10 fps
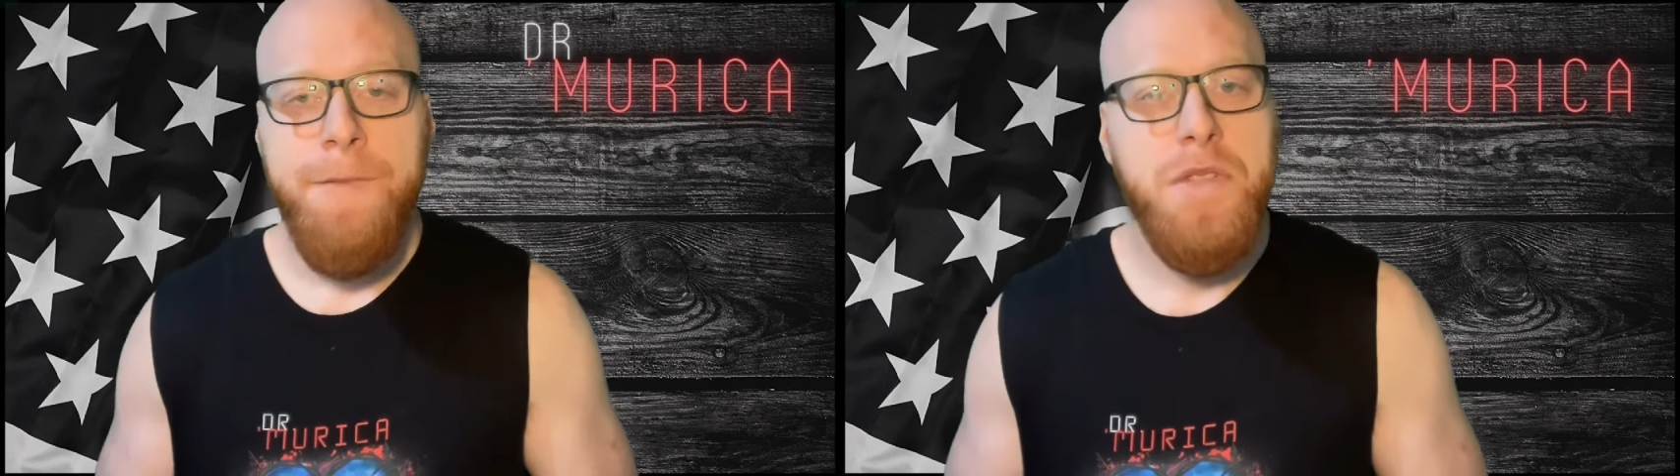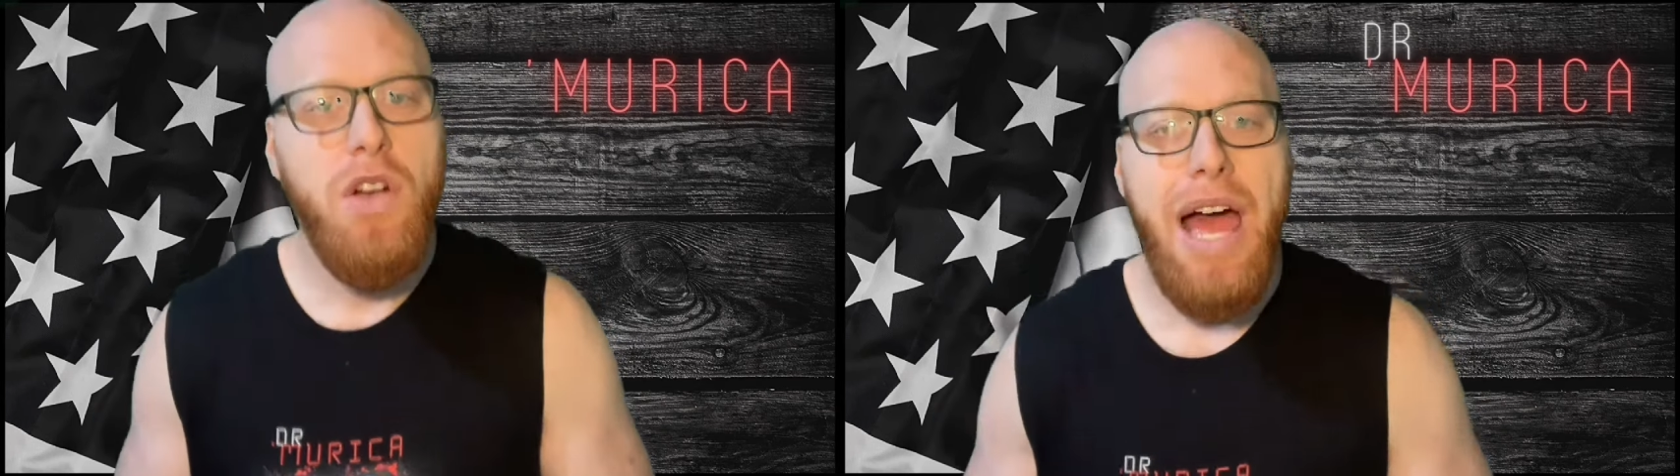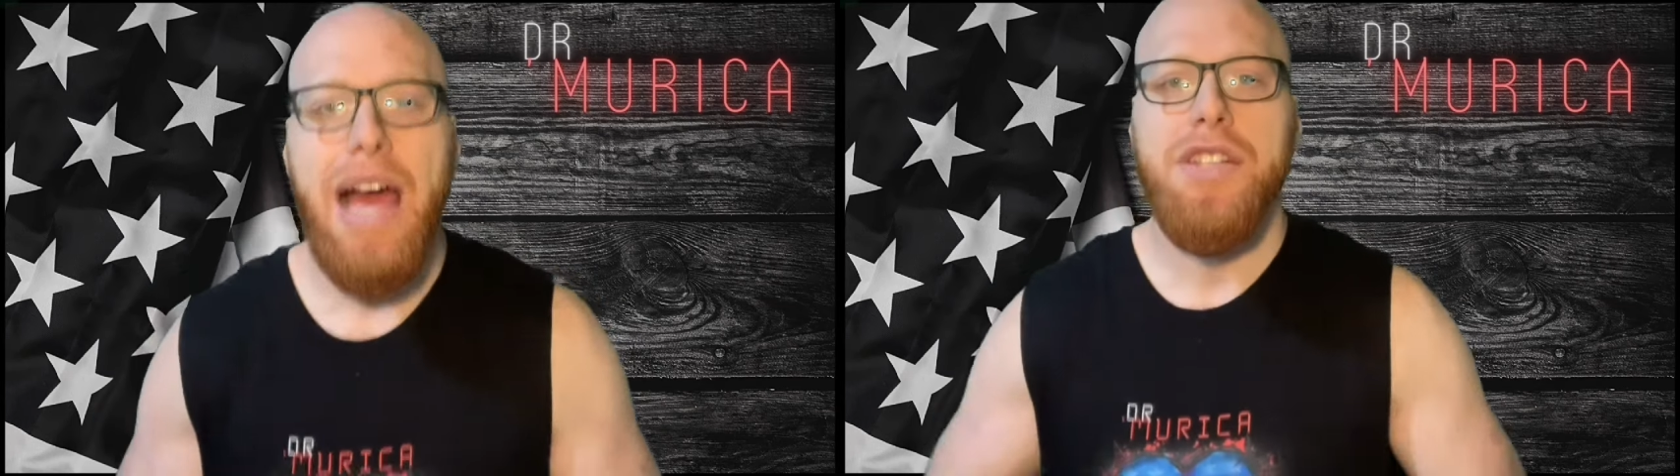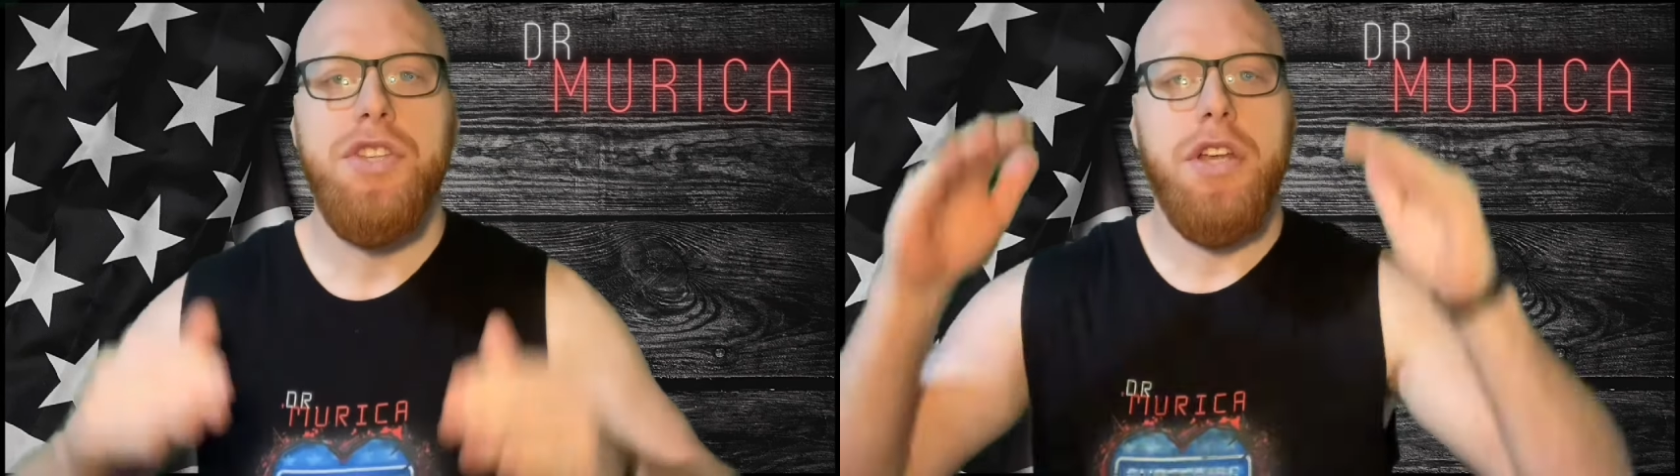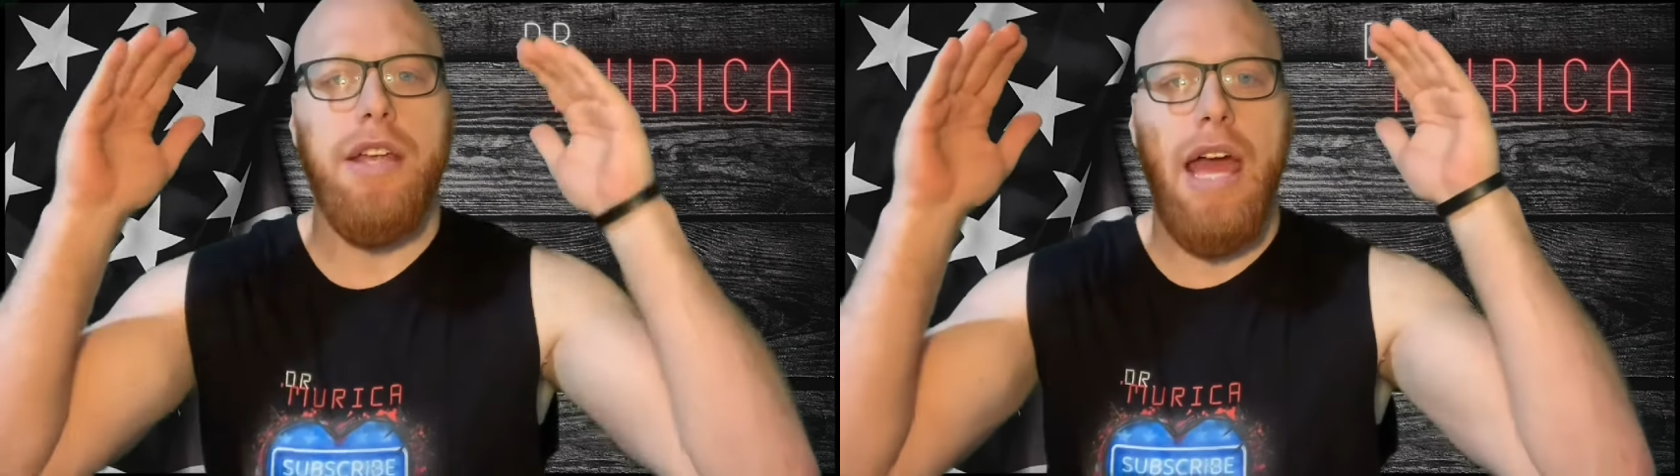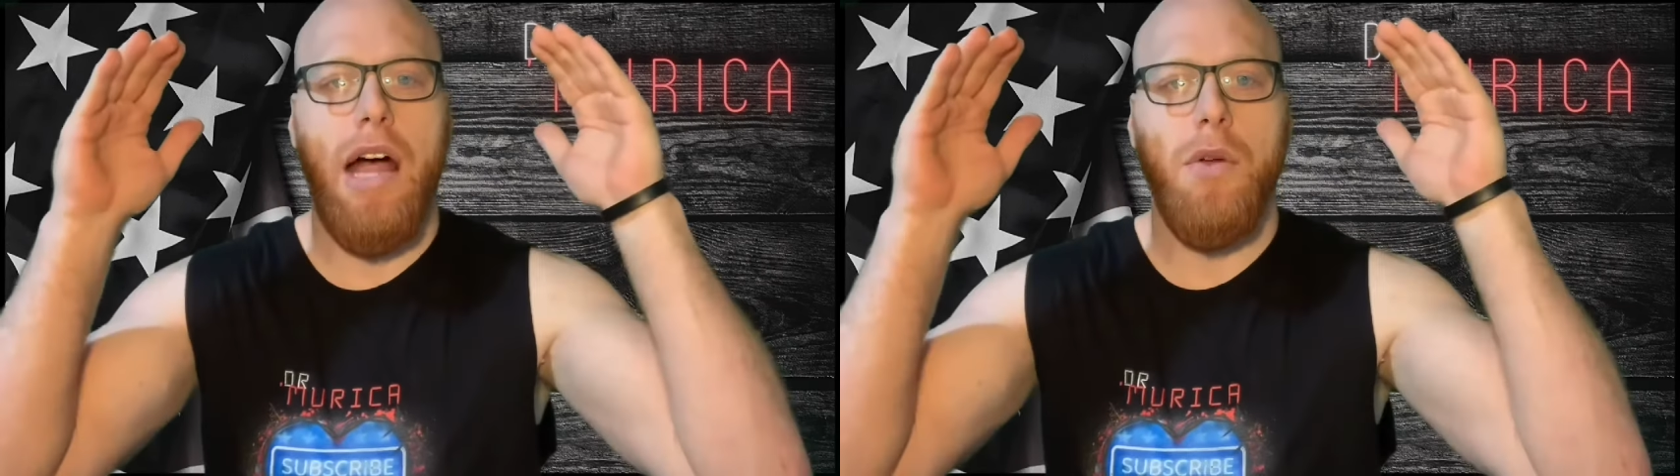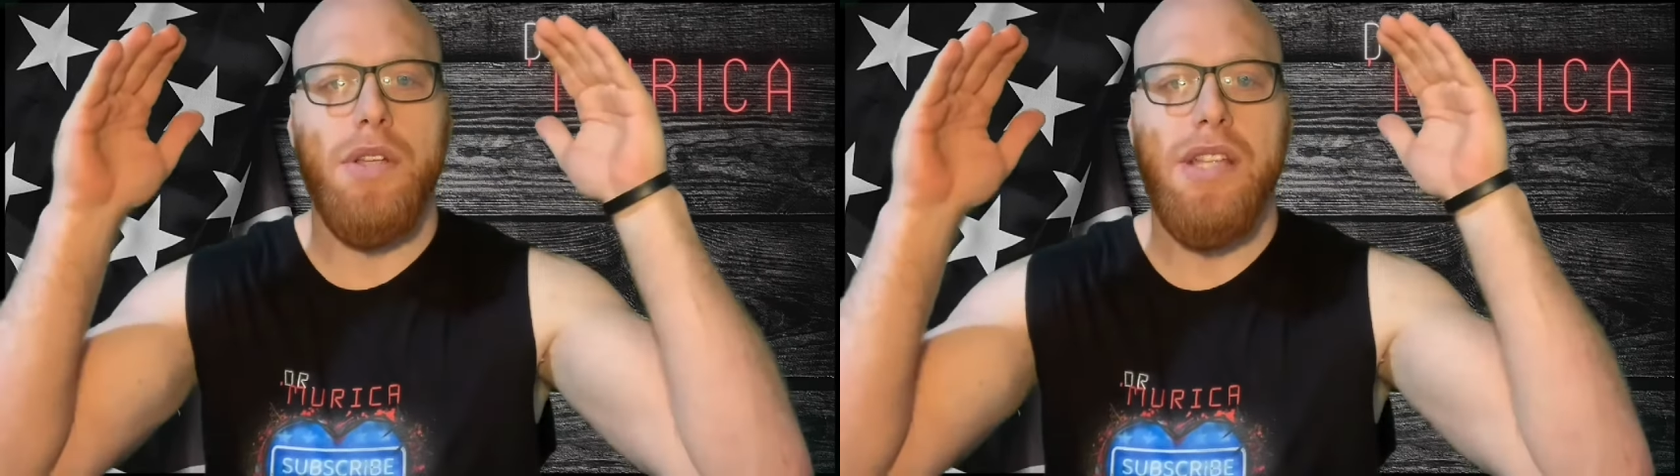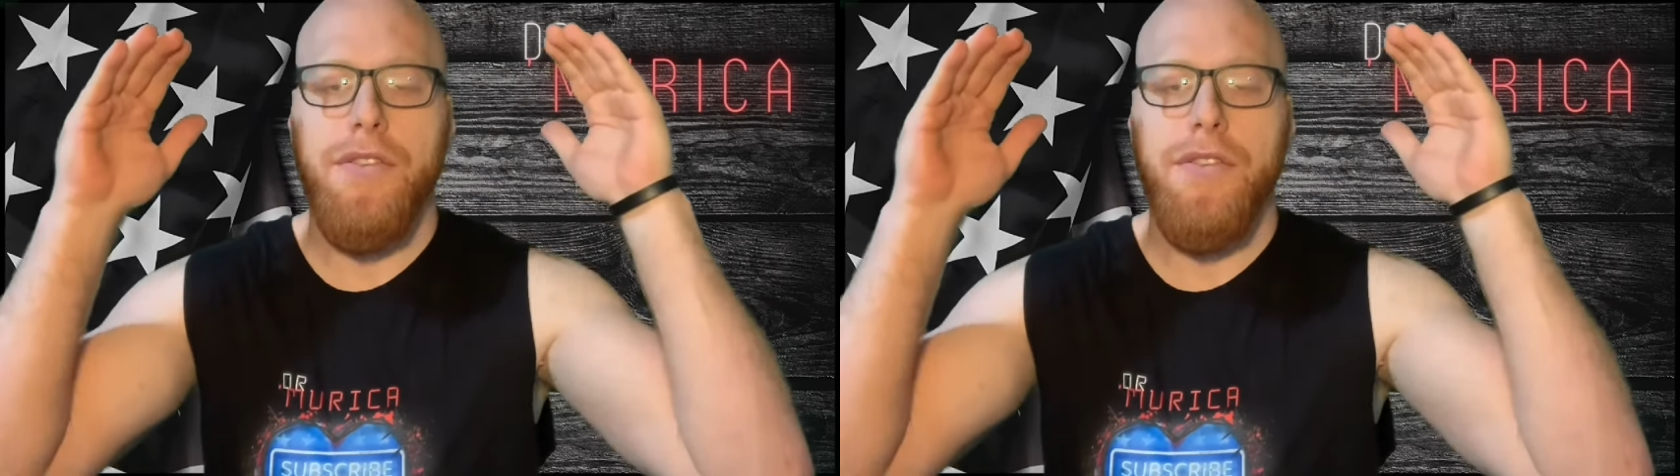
they'll add to your calories.